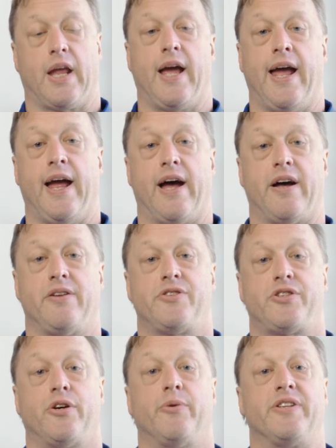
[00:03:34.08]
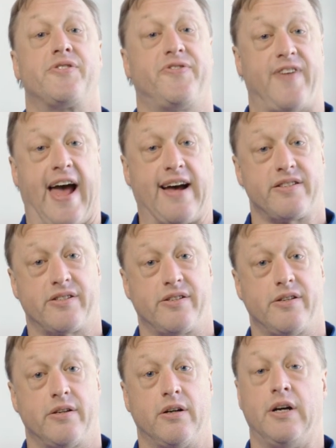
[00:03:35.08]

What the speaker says: And so it's fast.